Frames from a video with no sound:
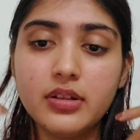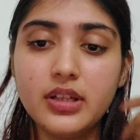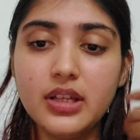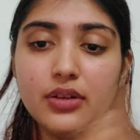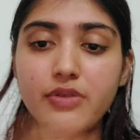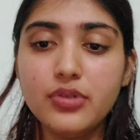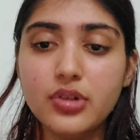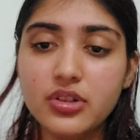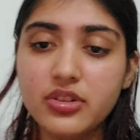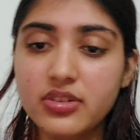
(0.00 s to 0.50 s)

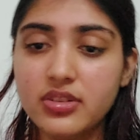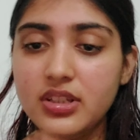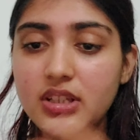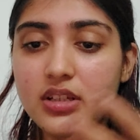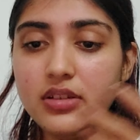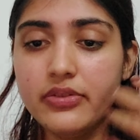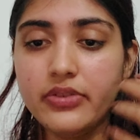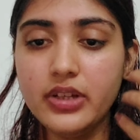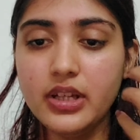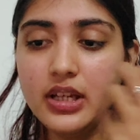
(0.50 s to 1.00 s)
give your
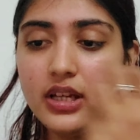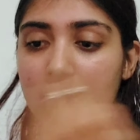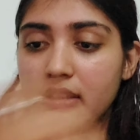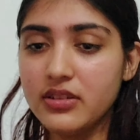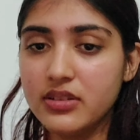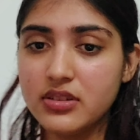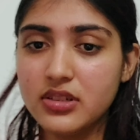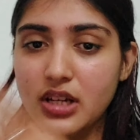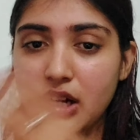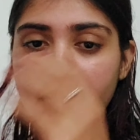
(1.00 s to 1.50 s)
CV
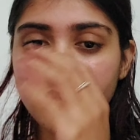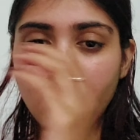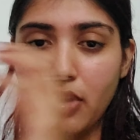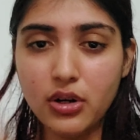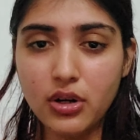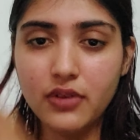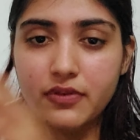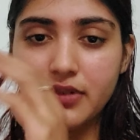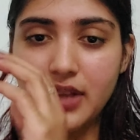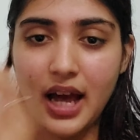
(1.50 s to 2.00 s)
and stuff,
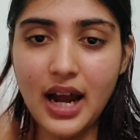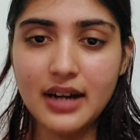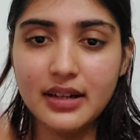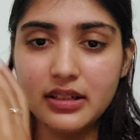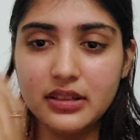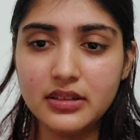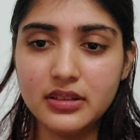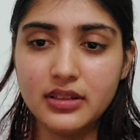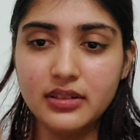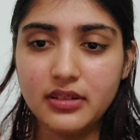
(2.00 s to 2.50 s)
all of that
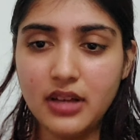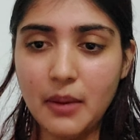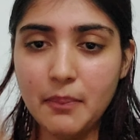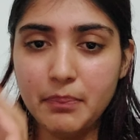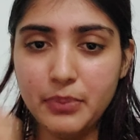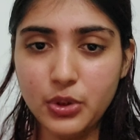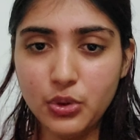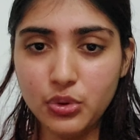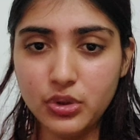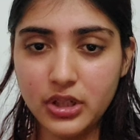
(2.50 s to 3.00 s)
in this
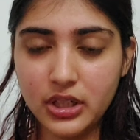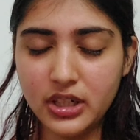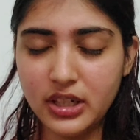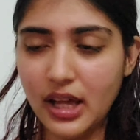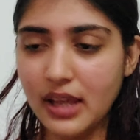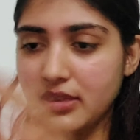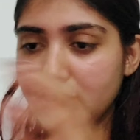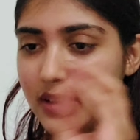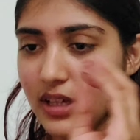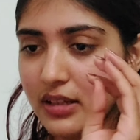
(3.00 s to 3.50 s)
computer,
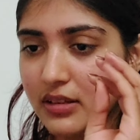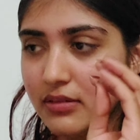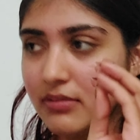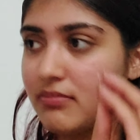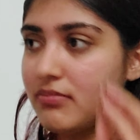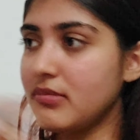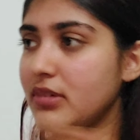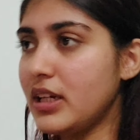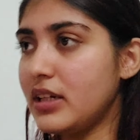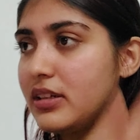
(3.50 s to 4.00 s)
and
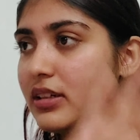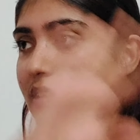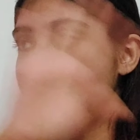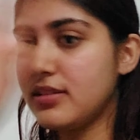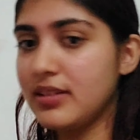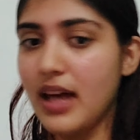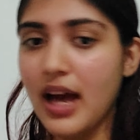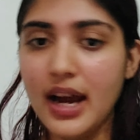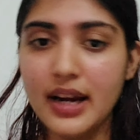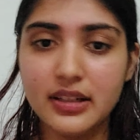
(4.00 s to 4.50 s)
then it
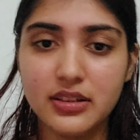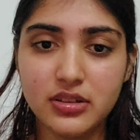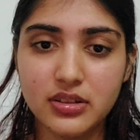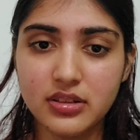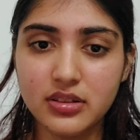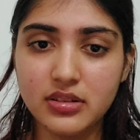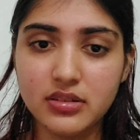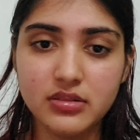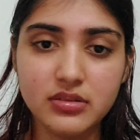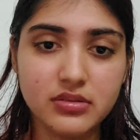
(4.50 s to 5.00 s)

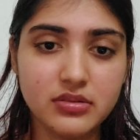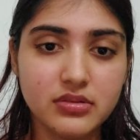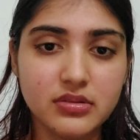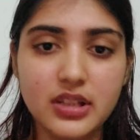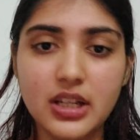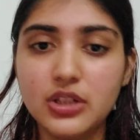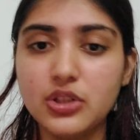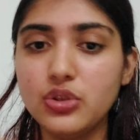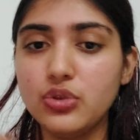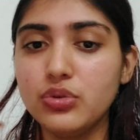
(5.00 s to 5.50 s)
decides
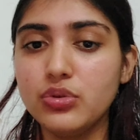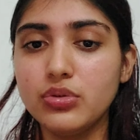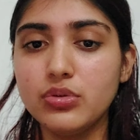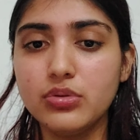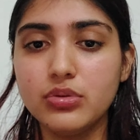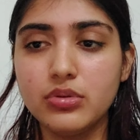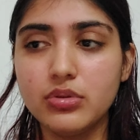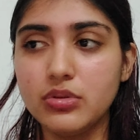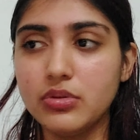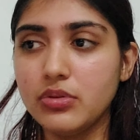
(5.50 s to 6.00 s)
like
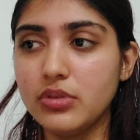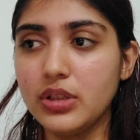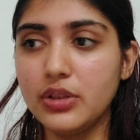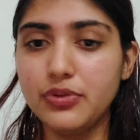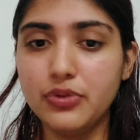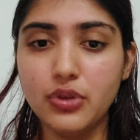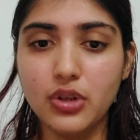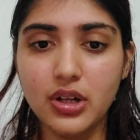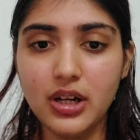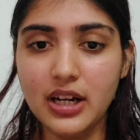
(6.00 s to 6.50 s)

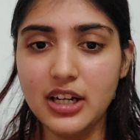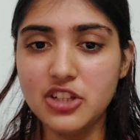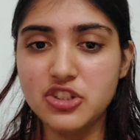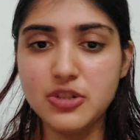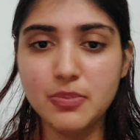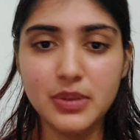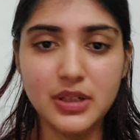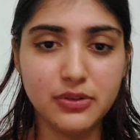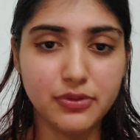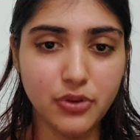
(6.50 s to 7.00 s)
if you're
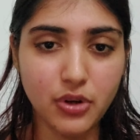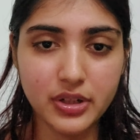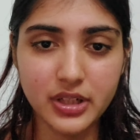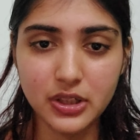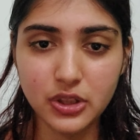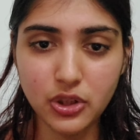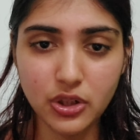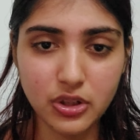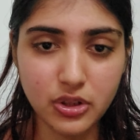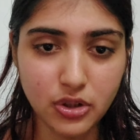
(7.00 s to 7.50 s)
eligible for
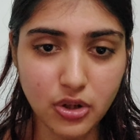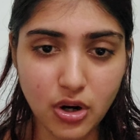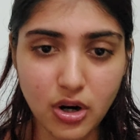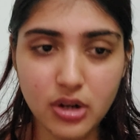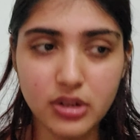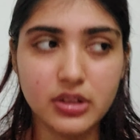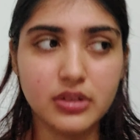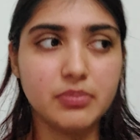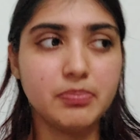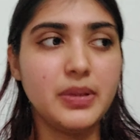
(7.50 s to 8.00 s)
it or
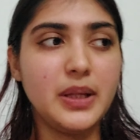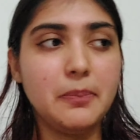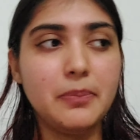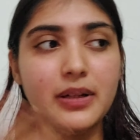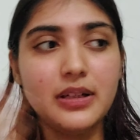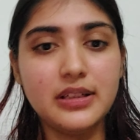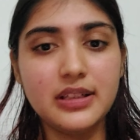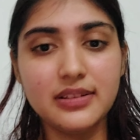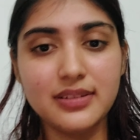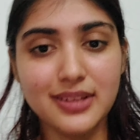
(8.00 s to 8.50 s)
not.
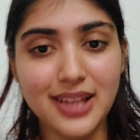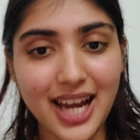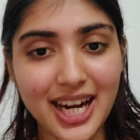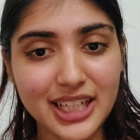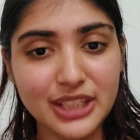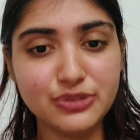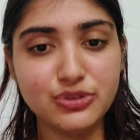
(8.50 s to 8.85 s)
People decide